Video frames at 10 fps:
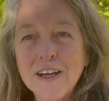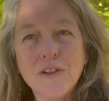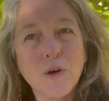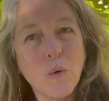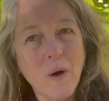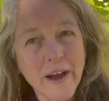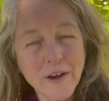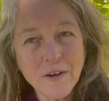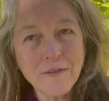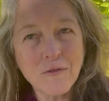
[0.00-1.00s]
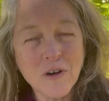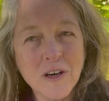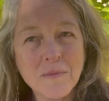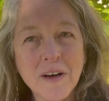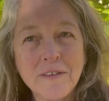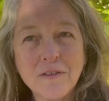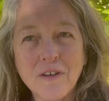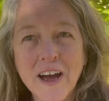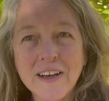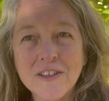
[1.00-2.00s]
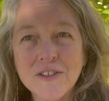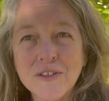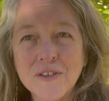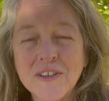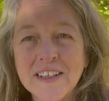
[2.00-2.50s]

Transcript: the quieter form of gratitude